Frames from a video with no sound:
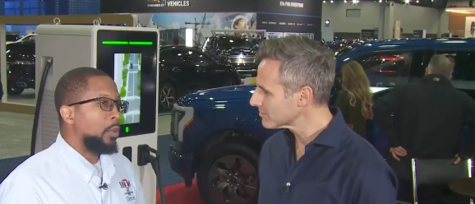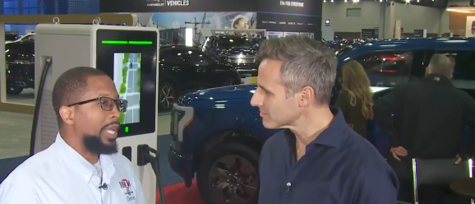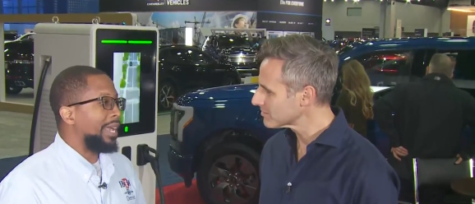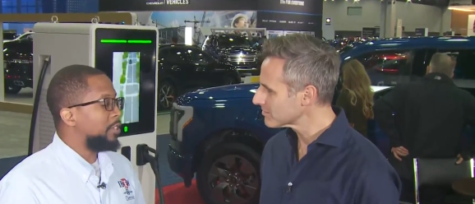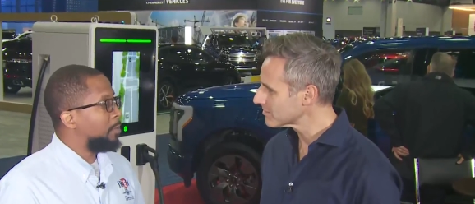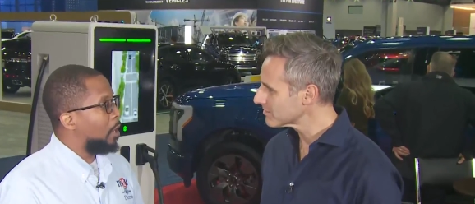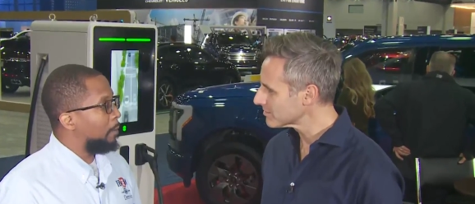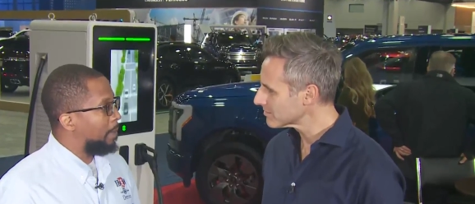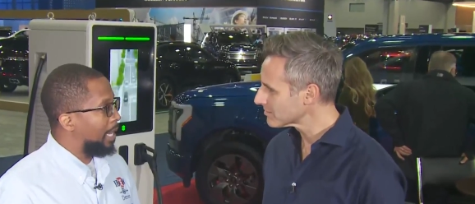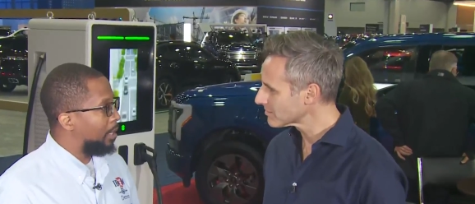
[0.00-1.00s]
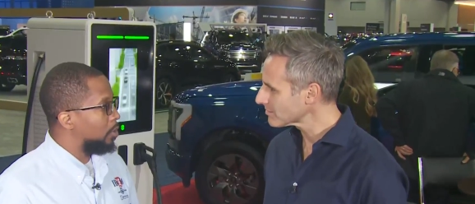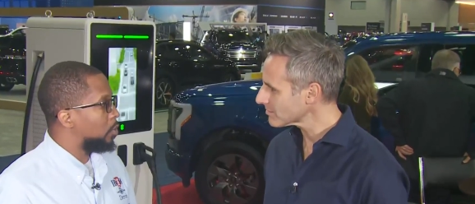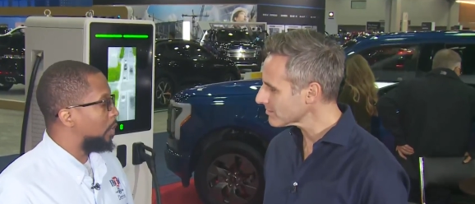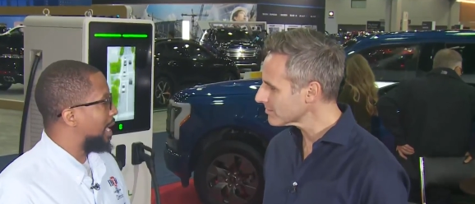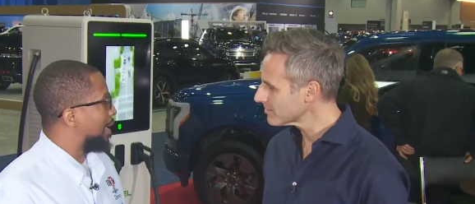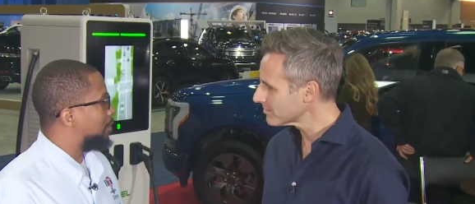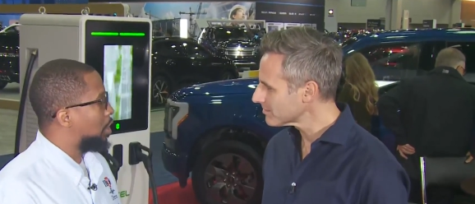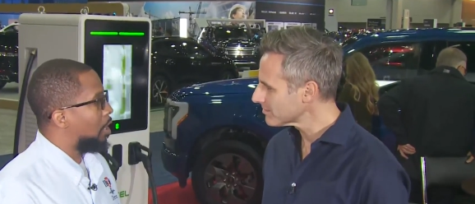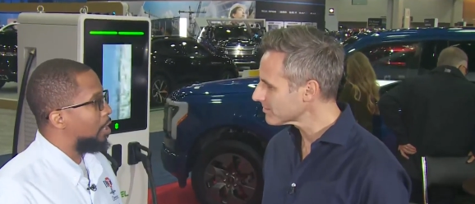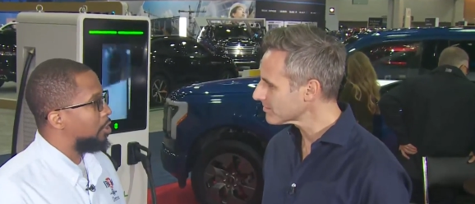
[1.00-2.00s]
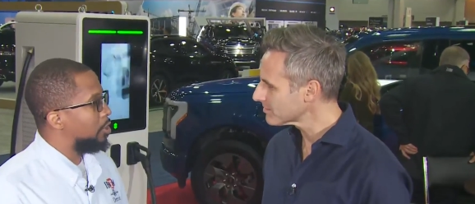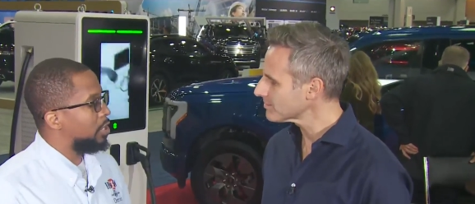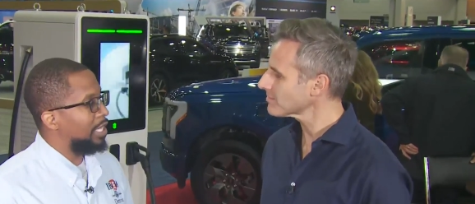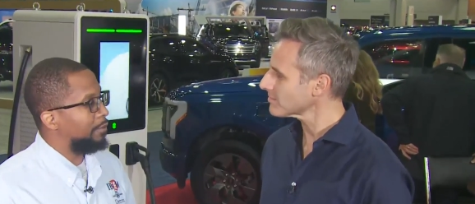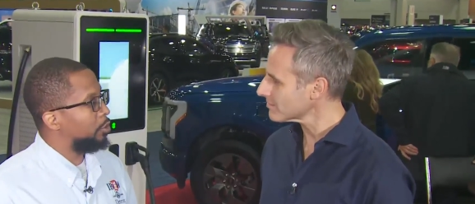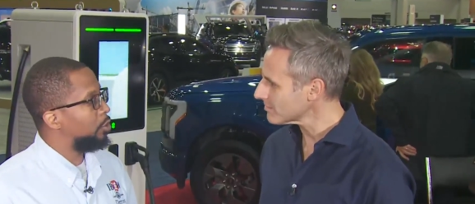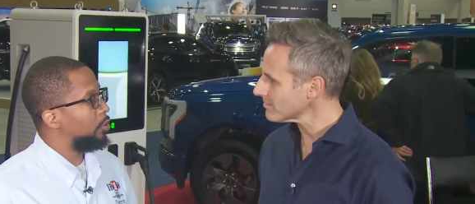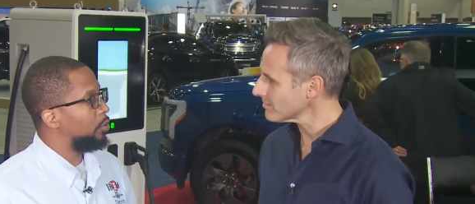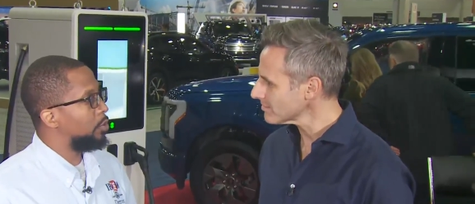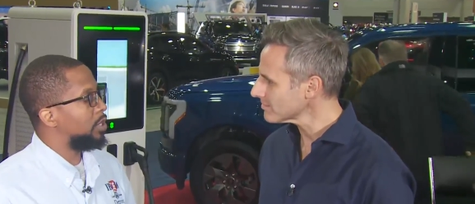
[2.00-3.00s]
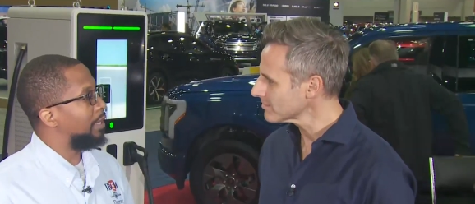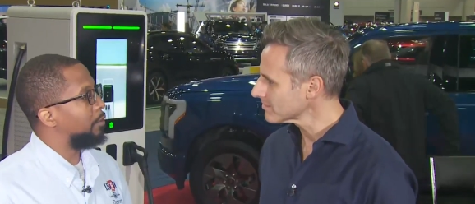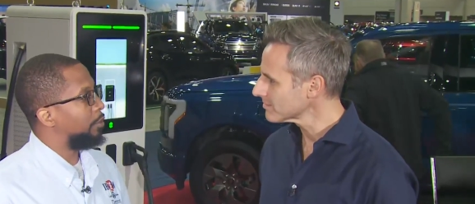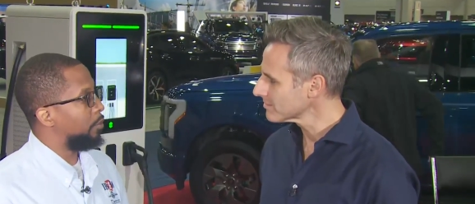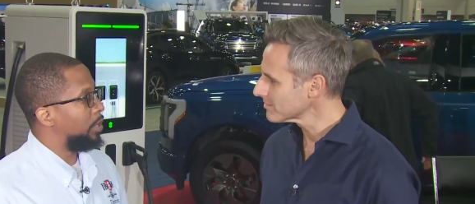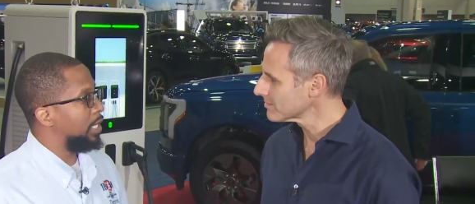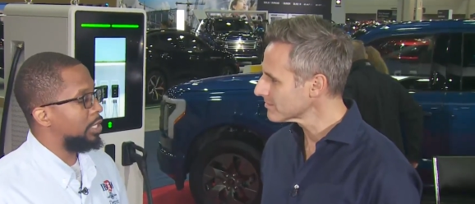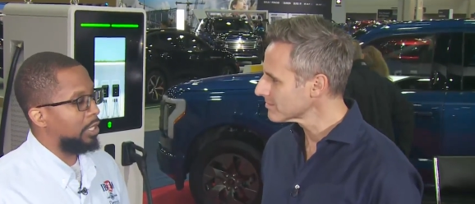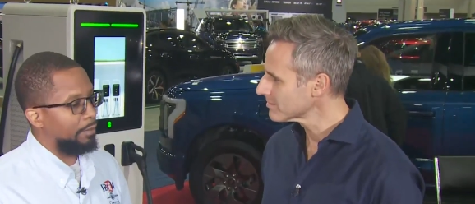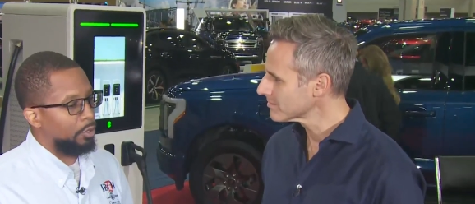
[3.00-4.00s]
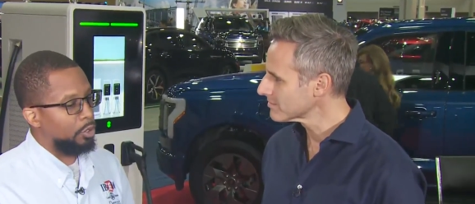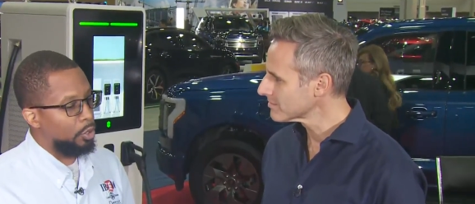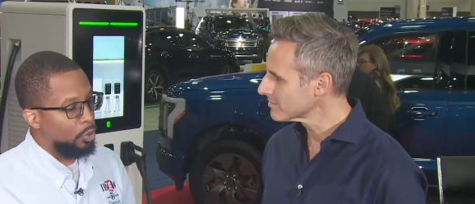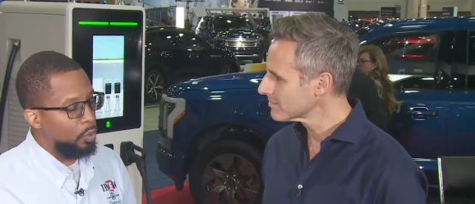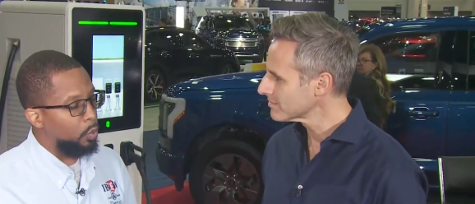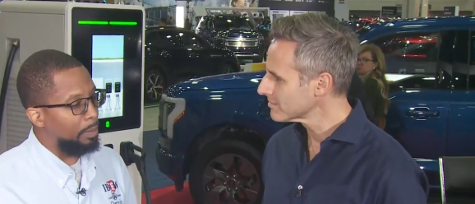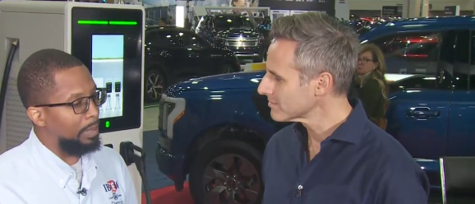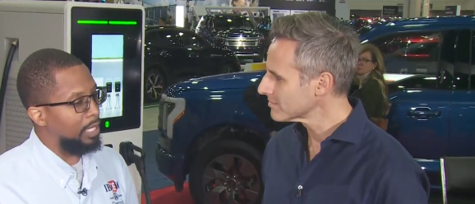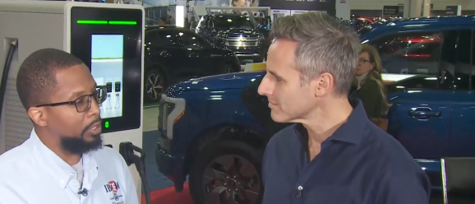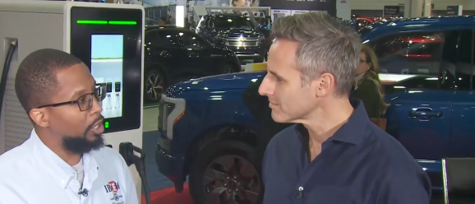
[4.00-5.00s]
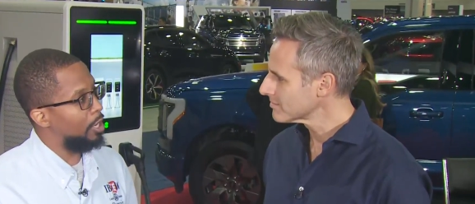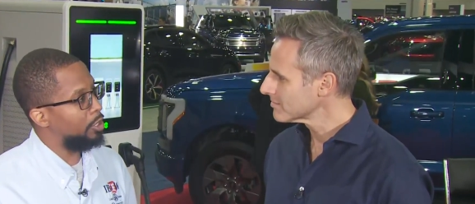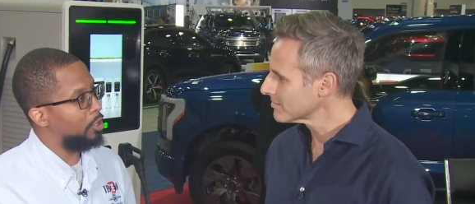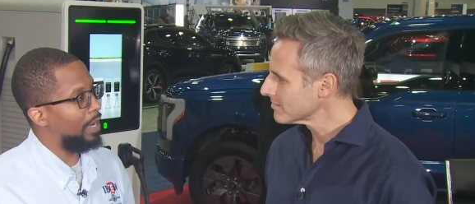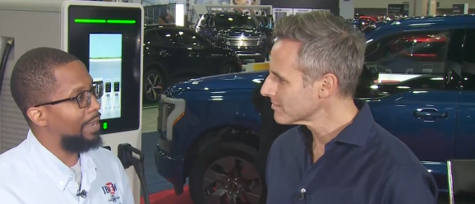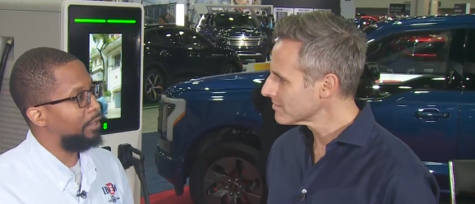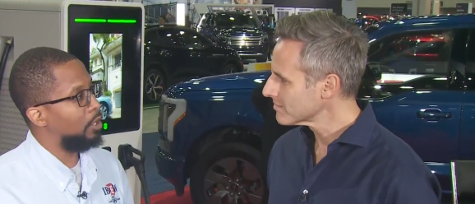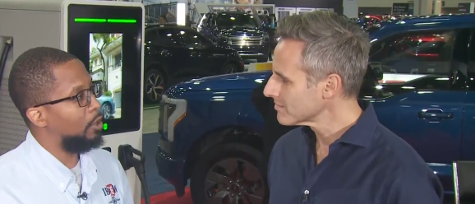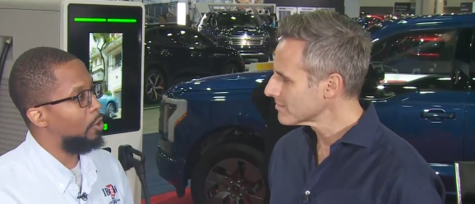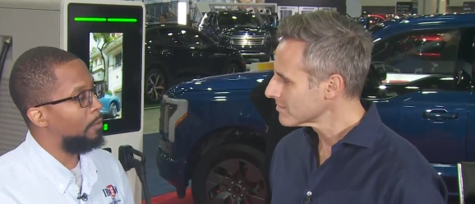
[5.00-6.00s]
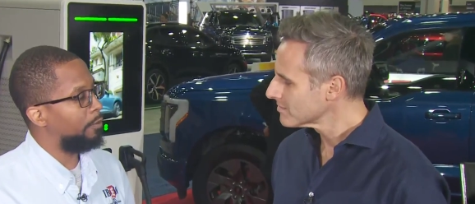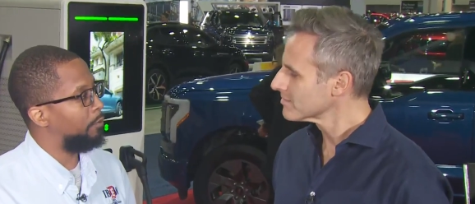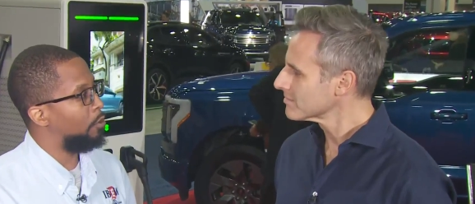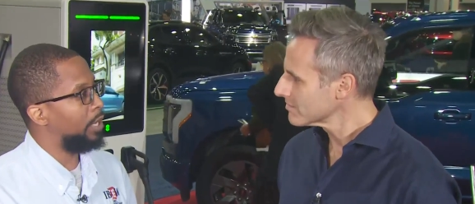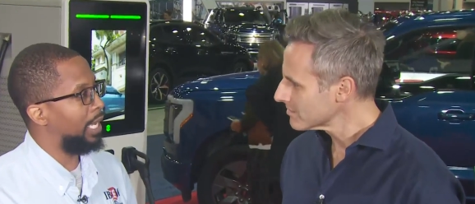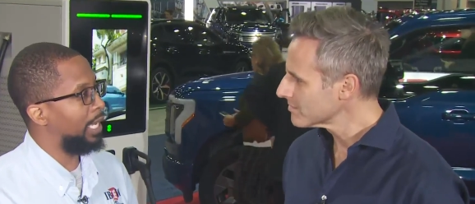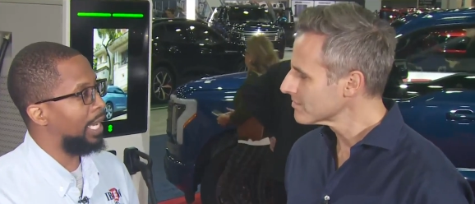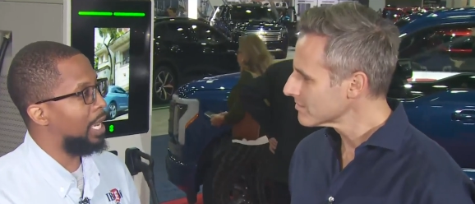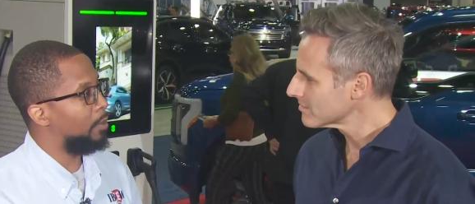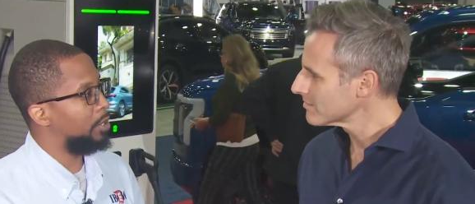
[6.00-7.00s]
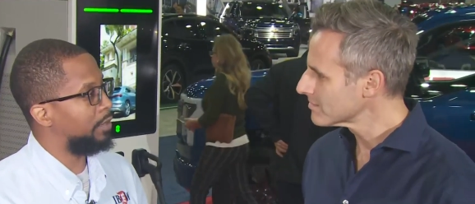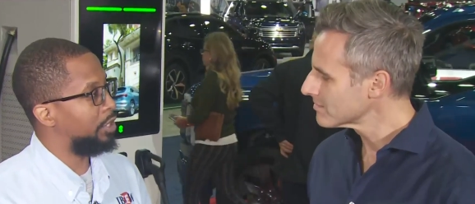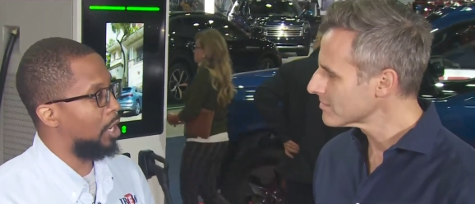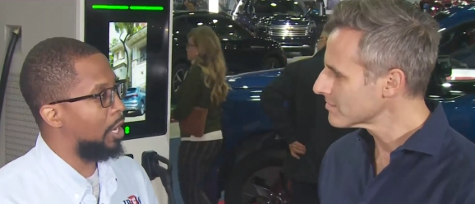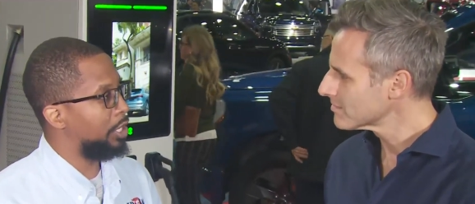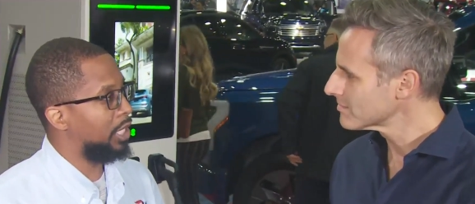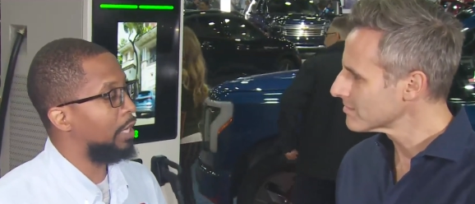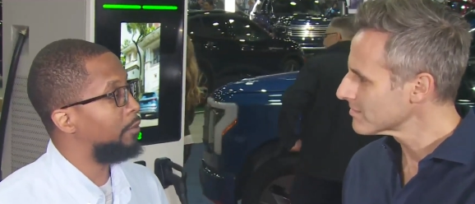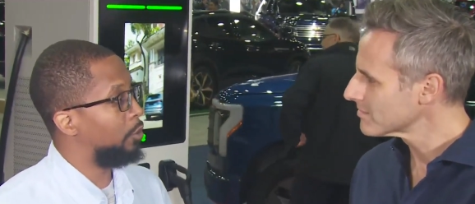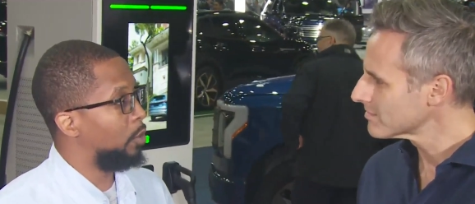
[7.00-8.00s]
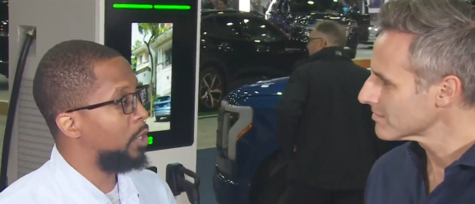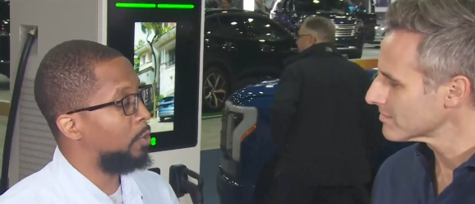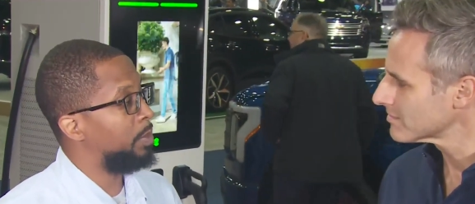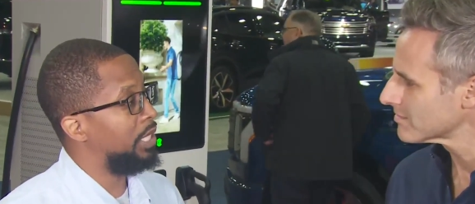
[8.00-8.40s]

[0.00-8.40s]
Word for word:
Speaker 1: we have smart panels, we have chargers, level twos, level threes. Level two would be chargers you'd have in your home for four to eight hours of charging. Level threes would be